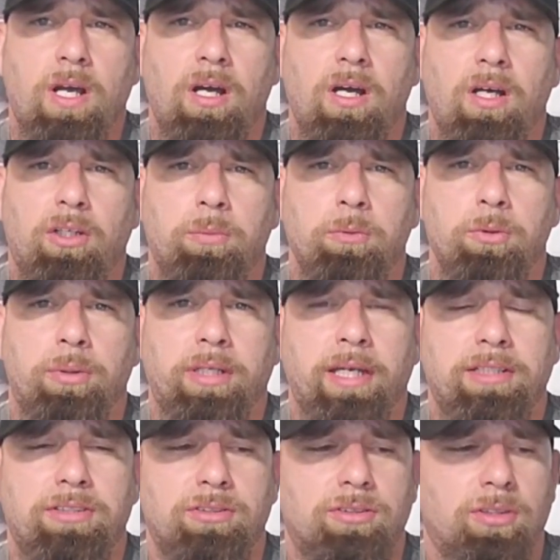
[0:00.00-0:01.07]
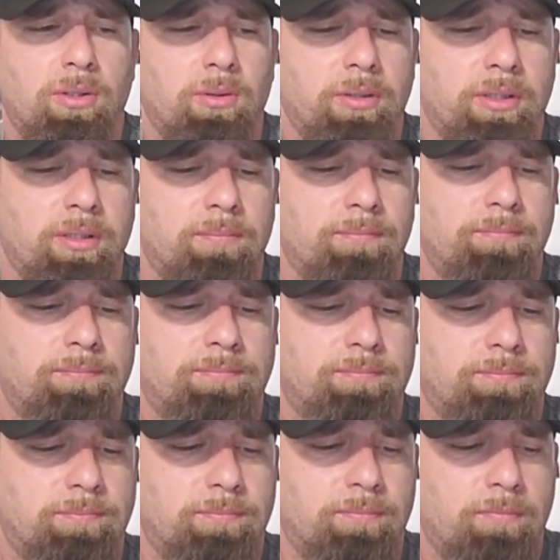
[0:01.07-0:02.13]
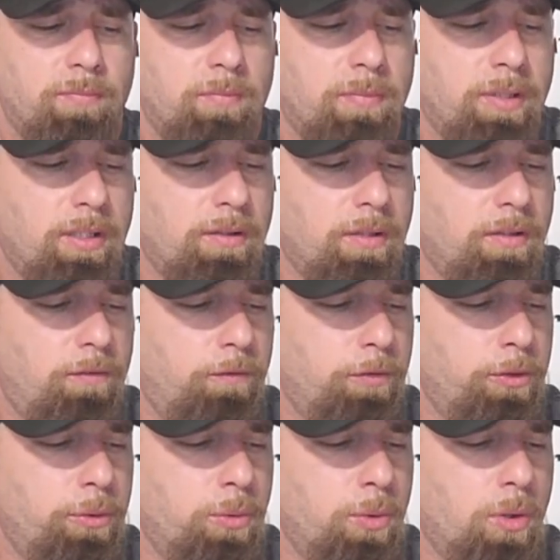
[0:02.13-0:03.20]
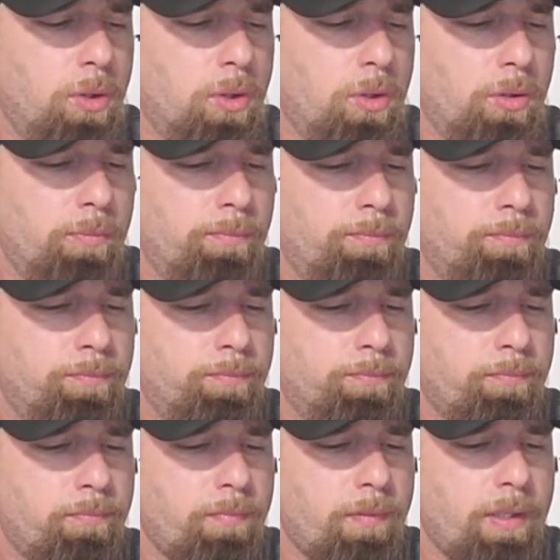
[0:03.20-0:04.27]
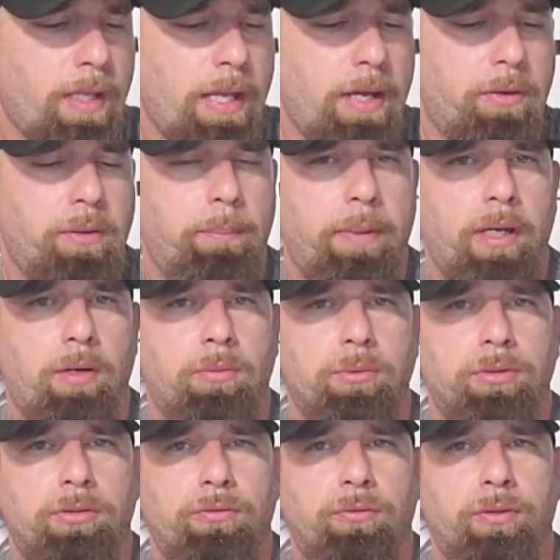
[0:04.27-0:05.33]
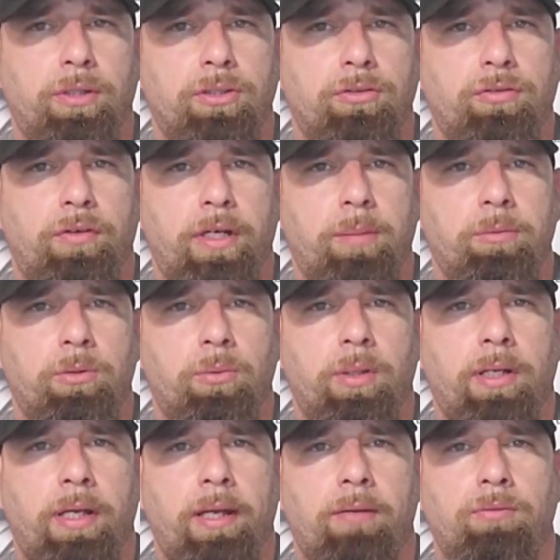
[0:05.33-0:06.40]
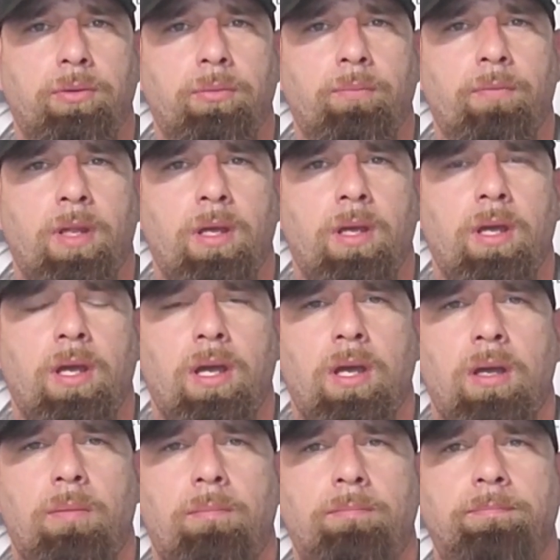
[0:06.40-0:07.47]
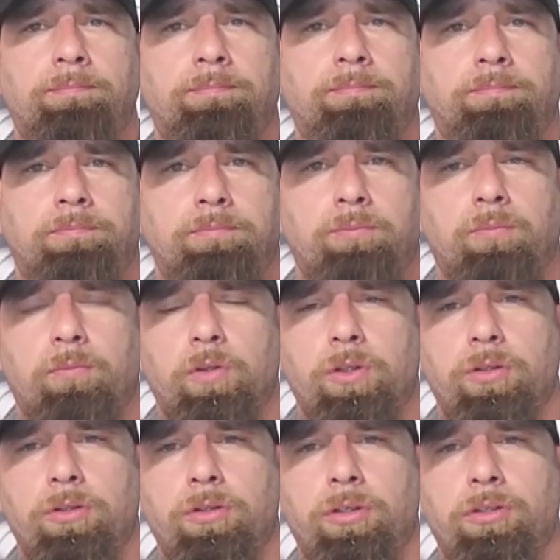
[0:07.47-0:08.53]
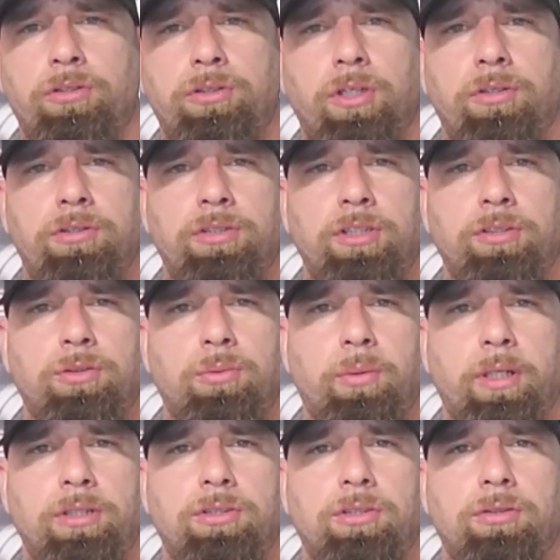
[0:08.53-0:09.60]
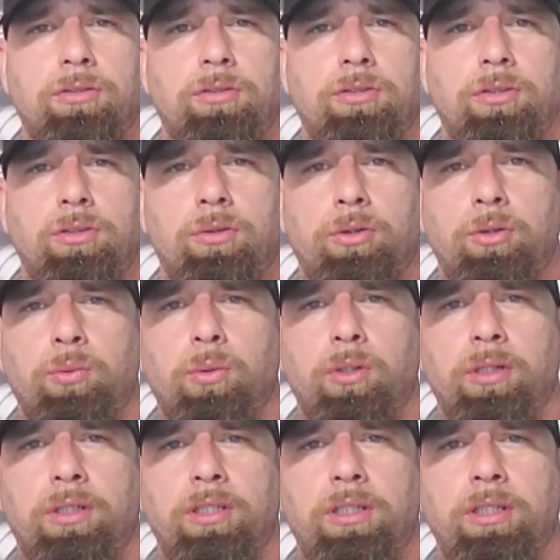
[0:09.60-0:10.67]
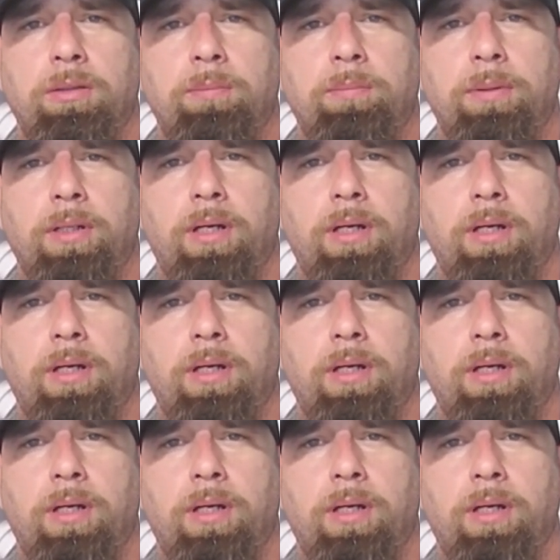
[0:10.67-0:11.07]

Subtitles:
Communication. So if you are out about with your friends, family, what have you, during certain situations, you want to keep